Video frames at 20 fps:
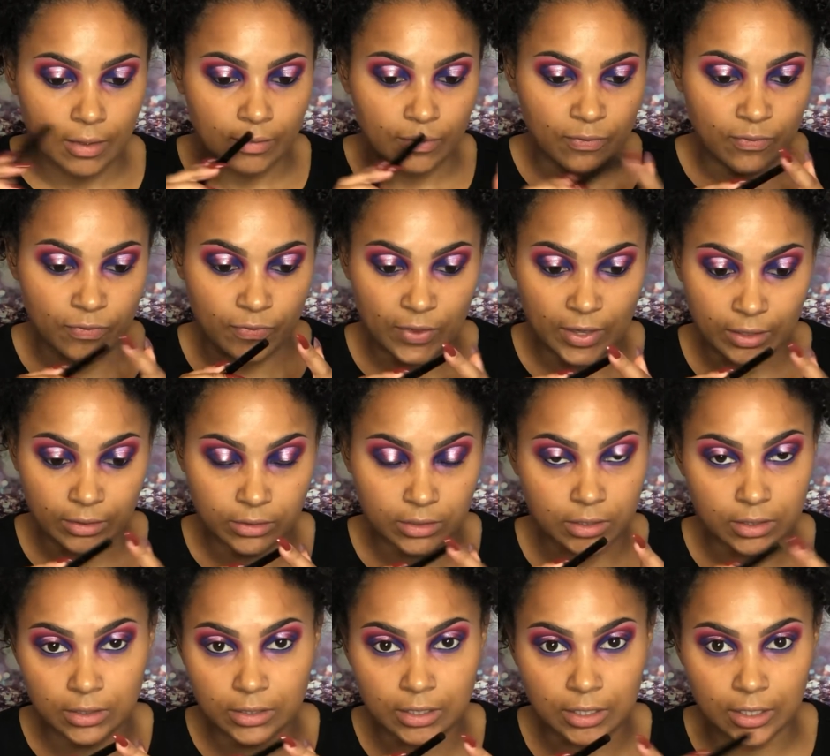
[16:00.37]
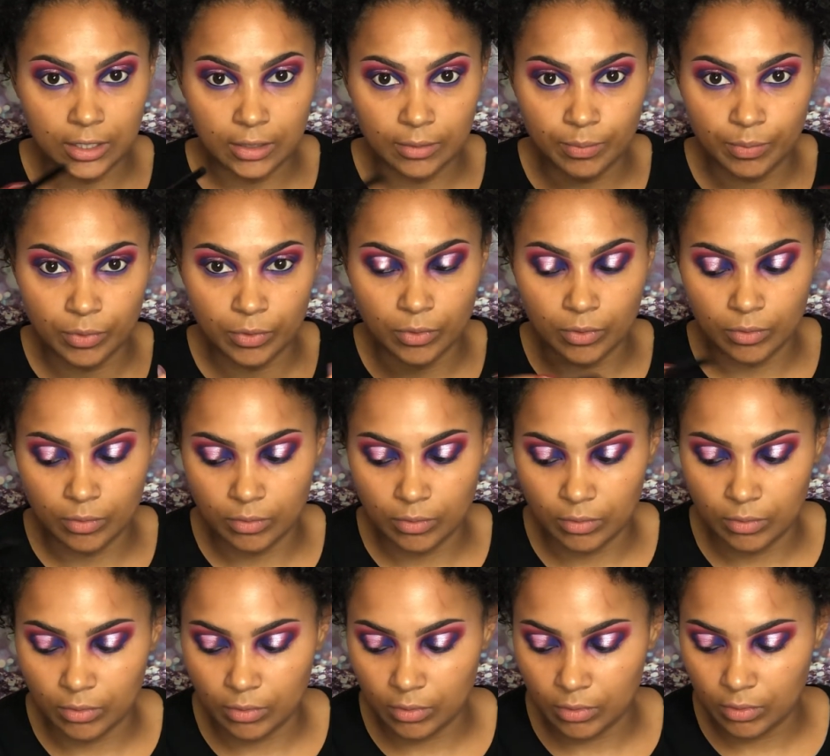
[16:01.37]
felt tip
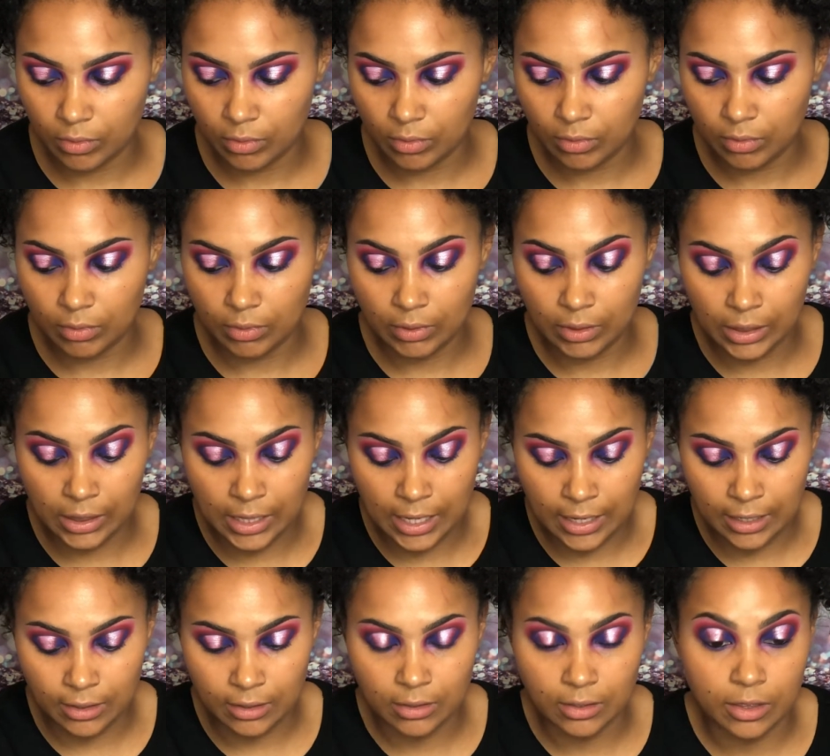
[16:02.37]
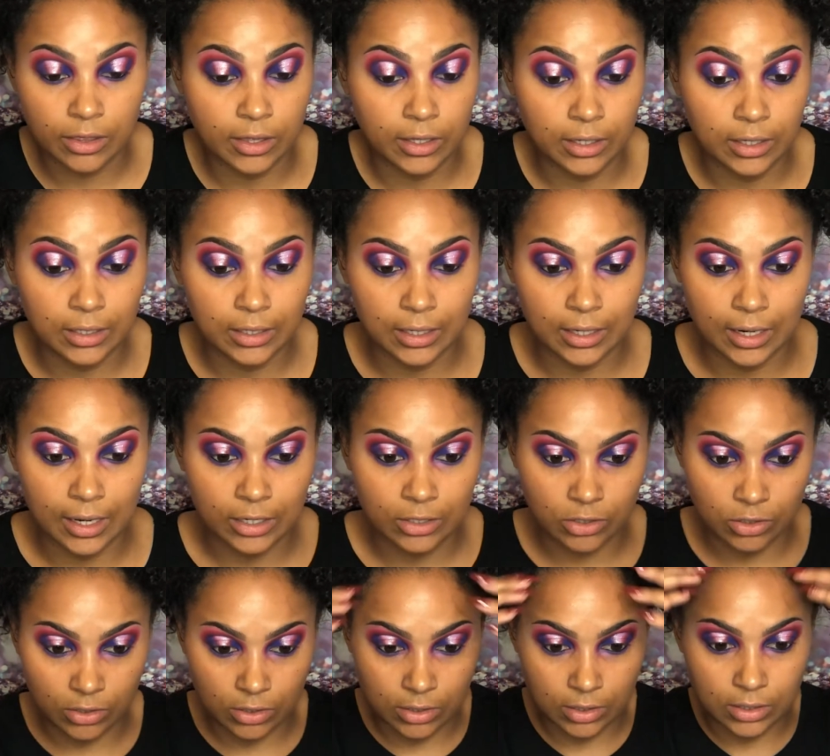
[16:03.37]
liner thingy that I
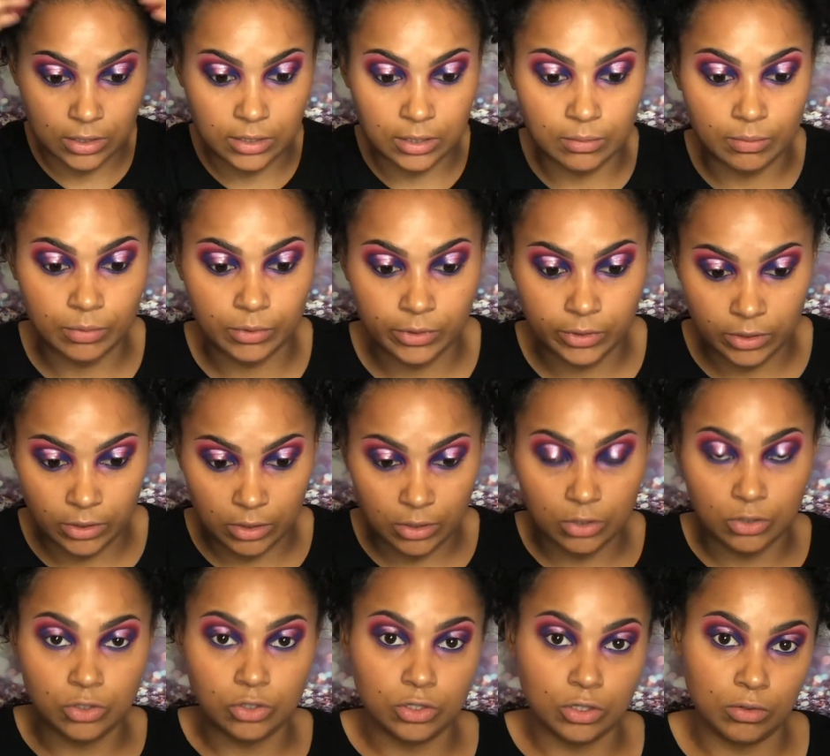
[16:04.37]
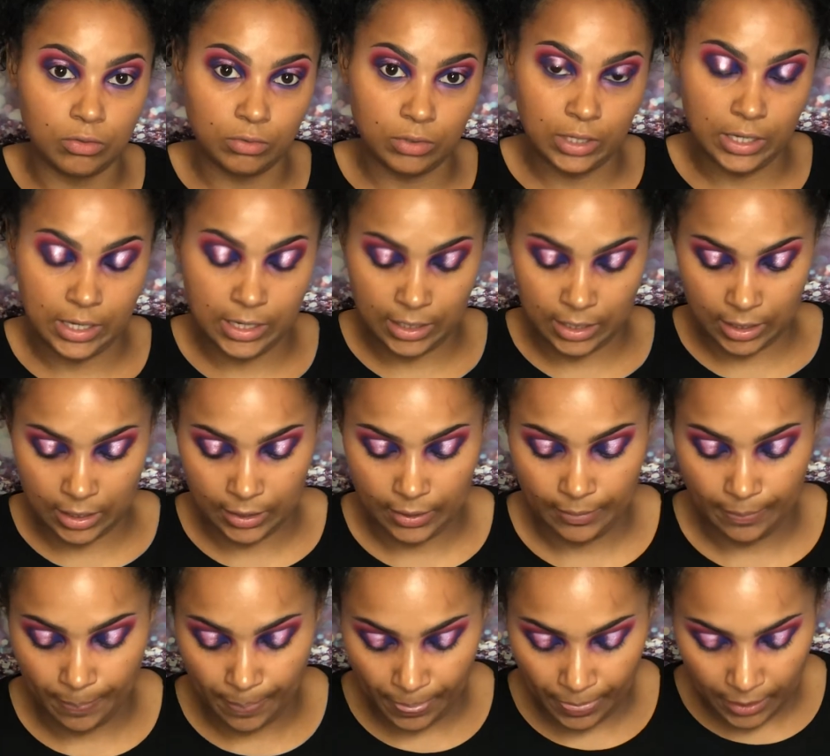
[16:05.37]
just simply don't like.
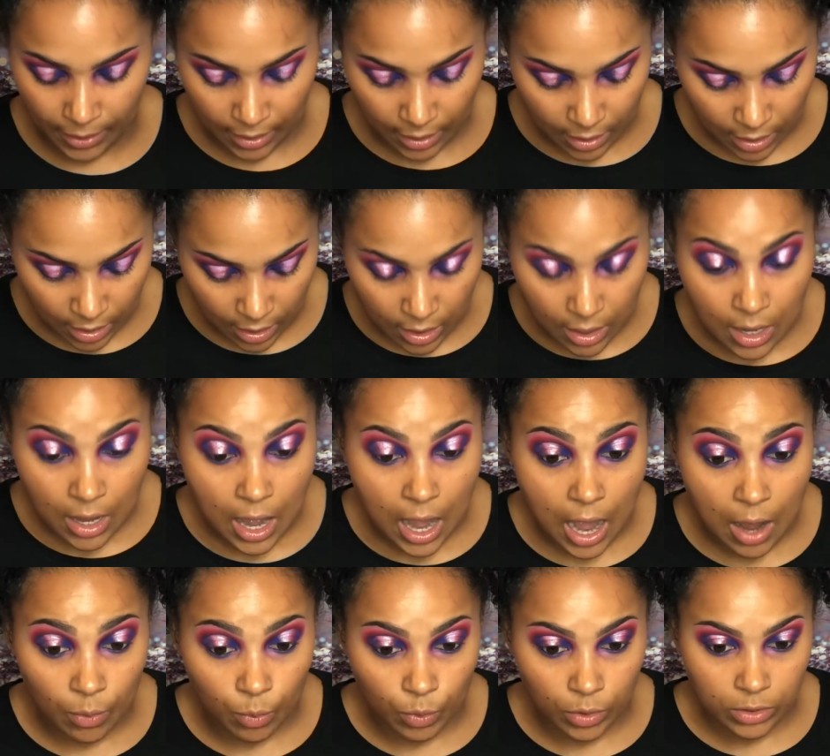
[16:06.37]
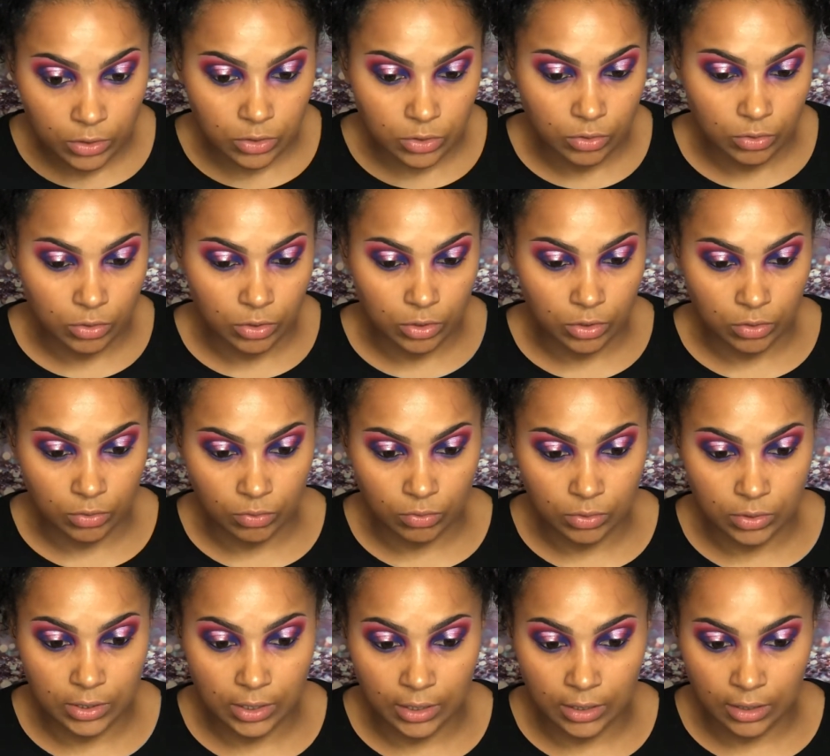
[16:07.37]
I want to
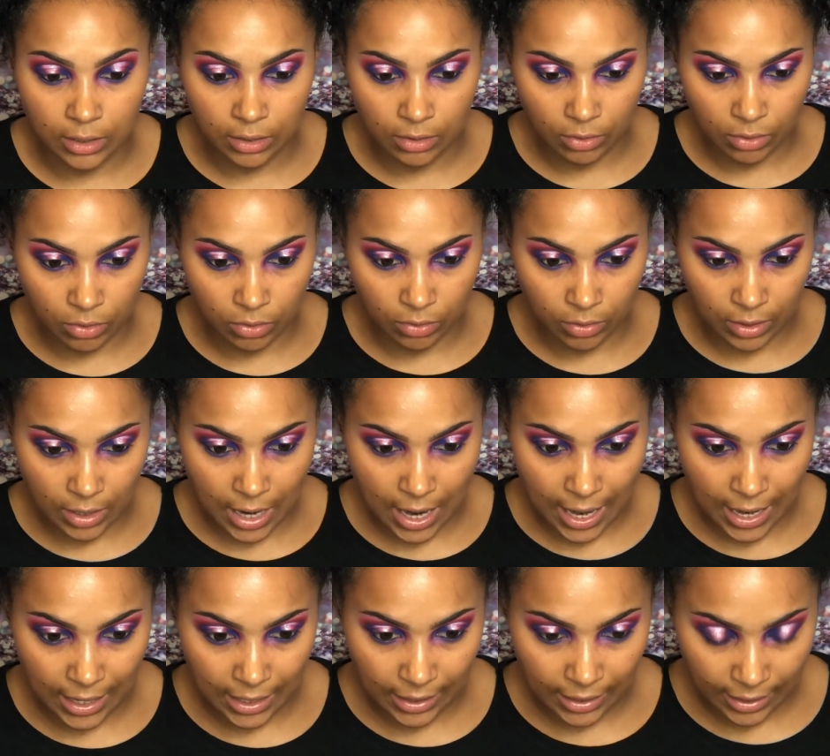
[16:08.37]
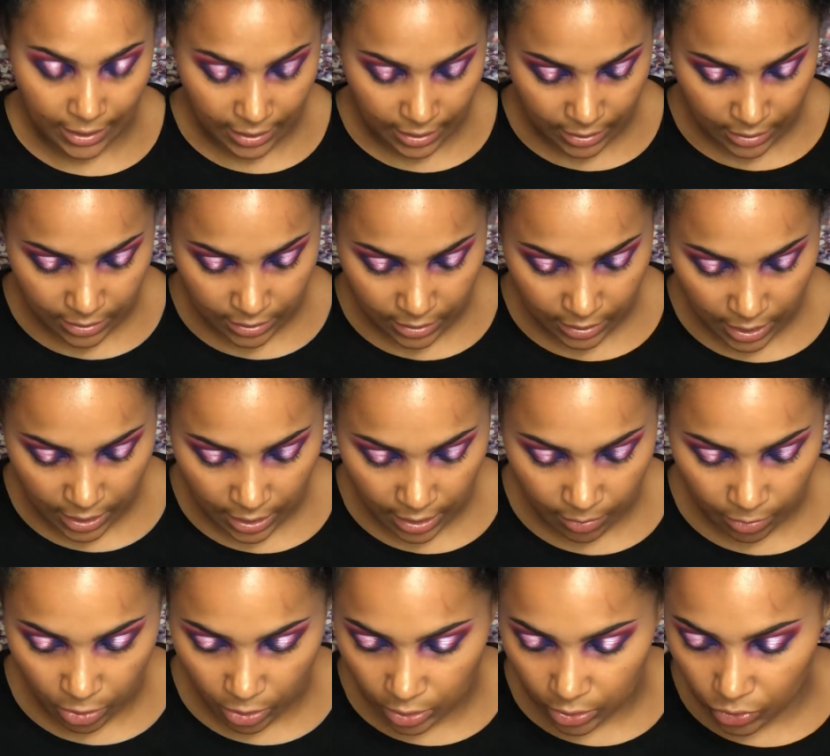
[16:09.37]
use an inner corner highlight, and
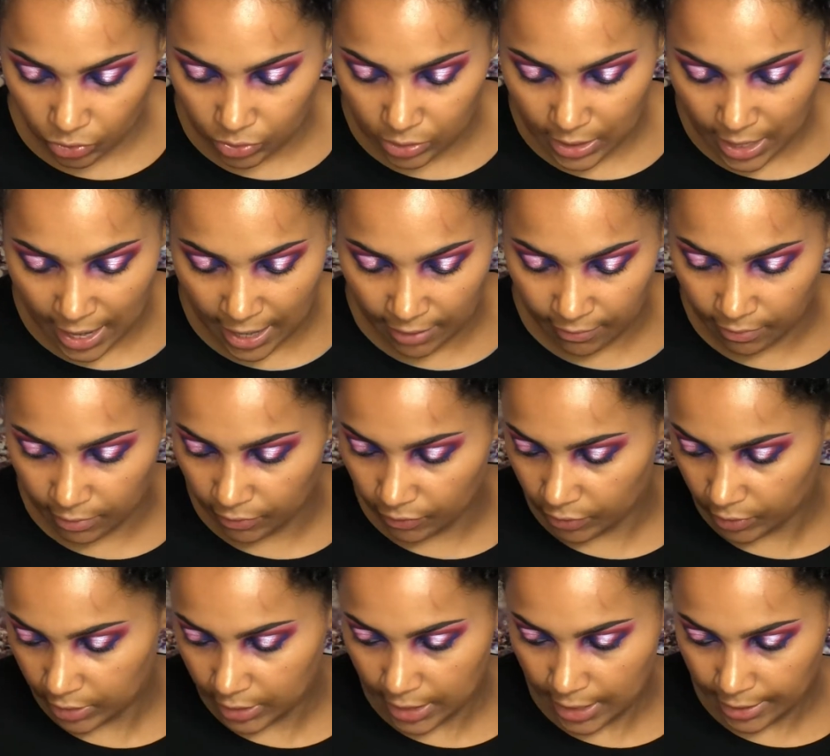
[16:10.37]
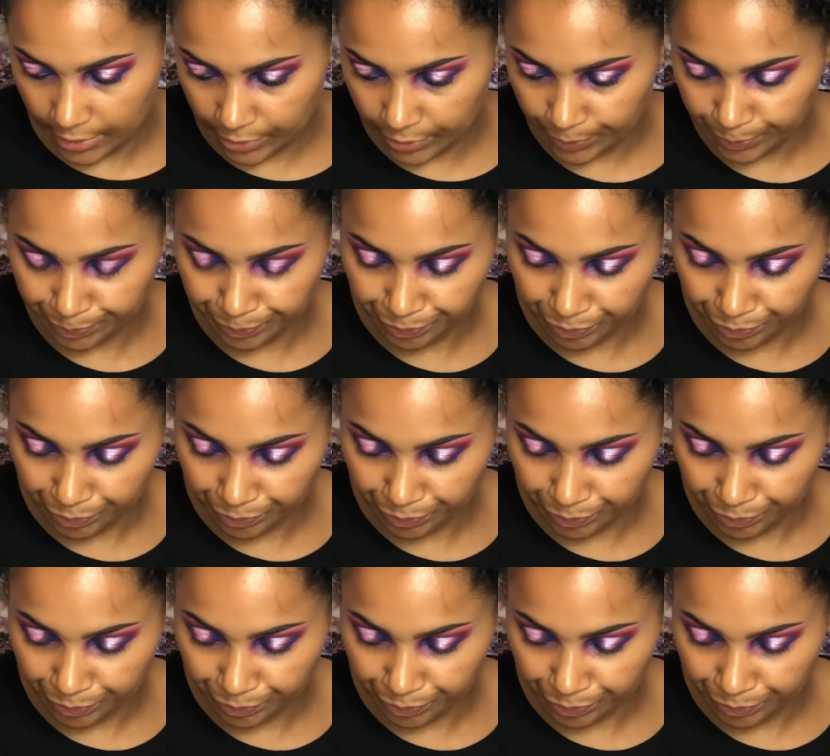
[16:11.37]
I'm gonna use Ivy for that.